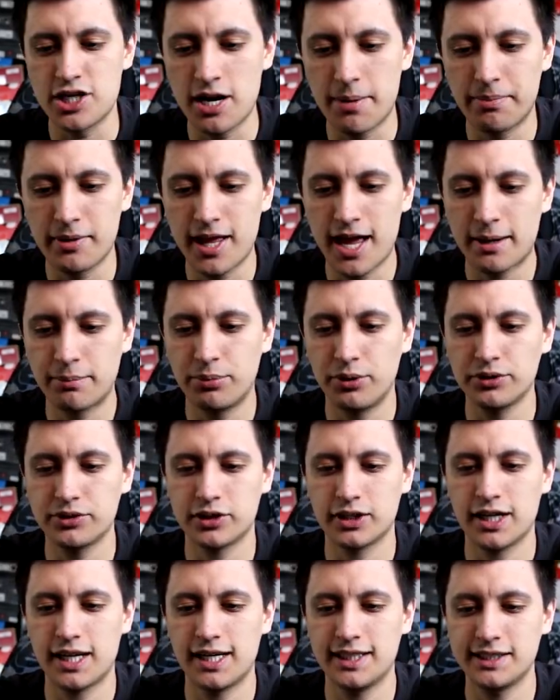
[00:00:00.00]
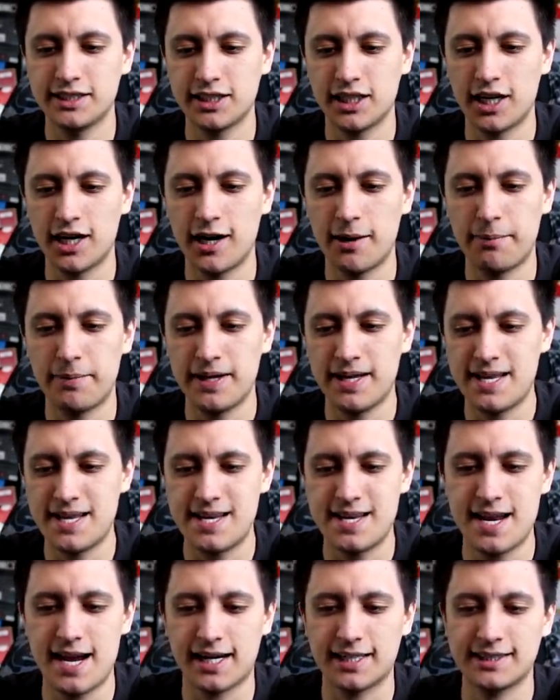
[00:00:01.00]
Jet Black Poltergeist up
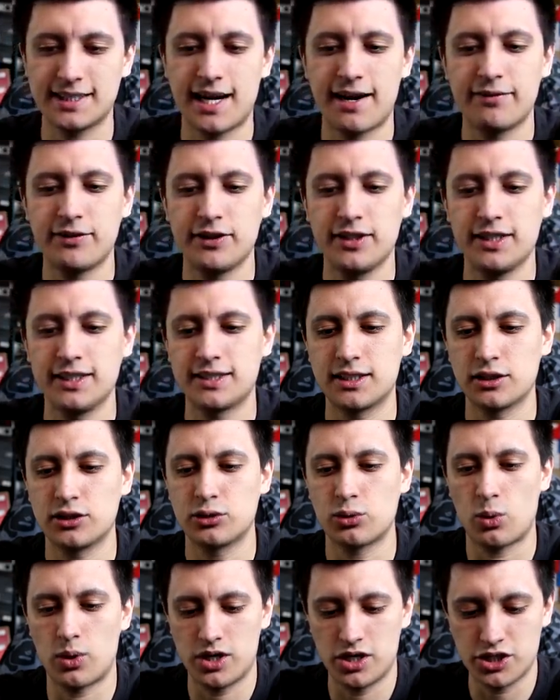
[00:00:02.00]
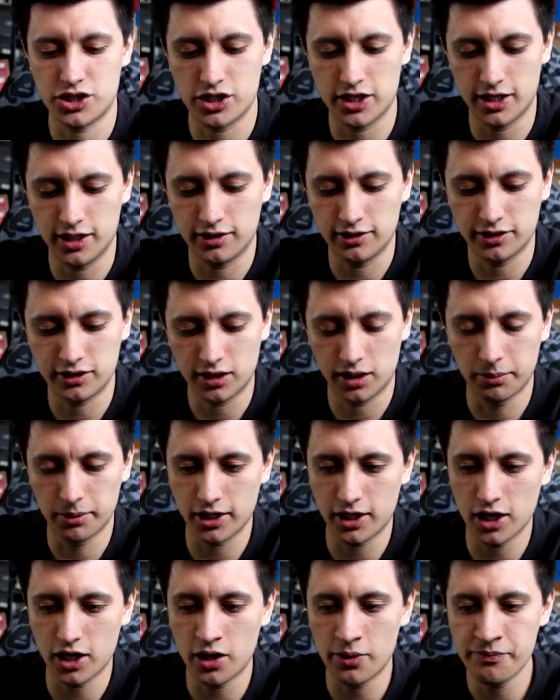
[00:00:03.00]
next after this Sword and Shield. So here
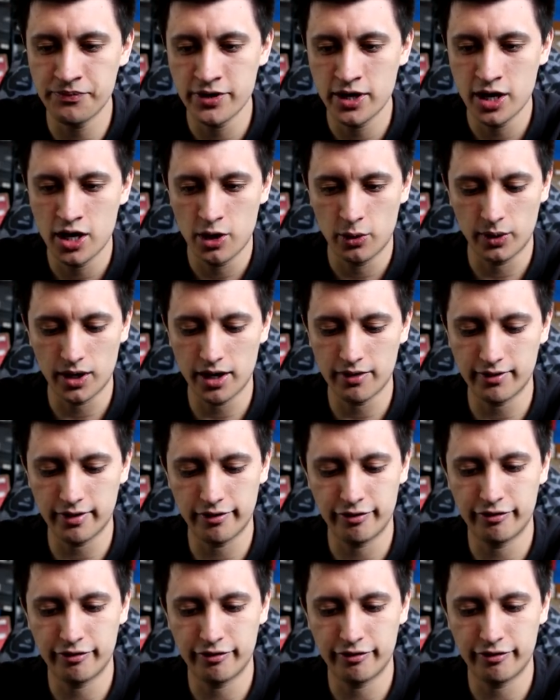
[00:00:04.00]
we go. We have a